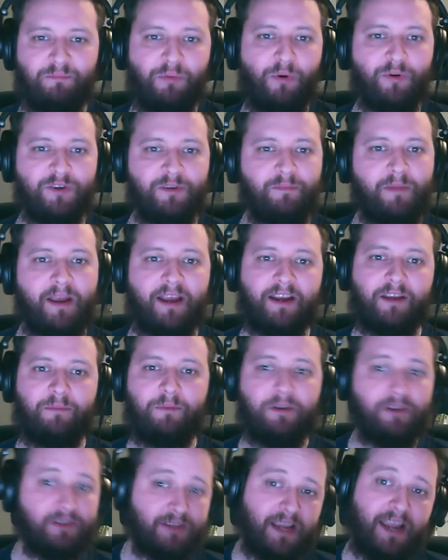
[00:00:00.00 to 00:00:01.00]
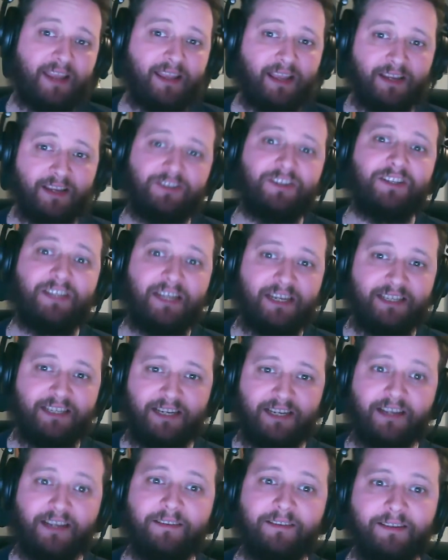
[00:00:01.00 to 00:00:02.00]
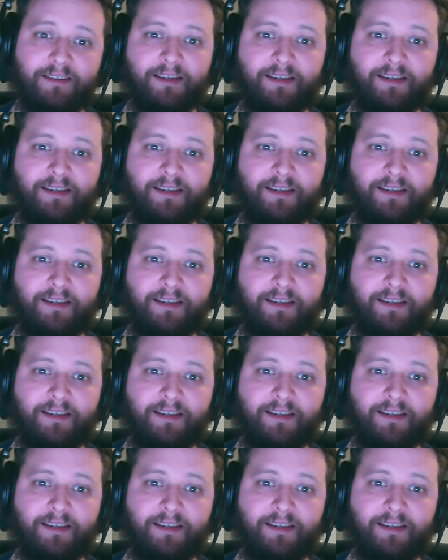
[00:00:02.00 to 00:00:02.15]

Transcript: bought a Mac because, hey, that's just easier.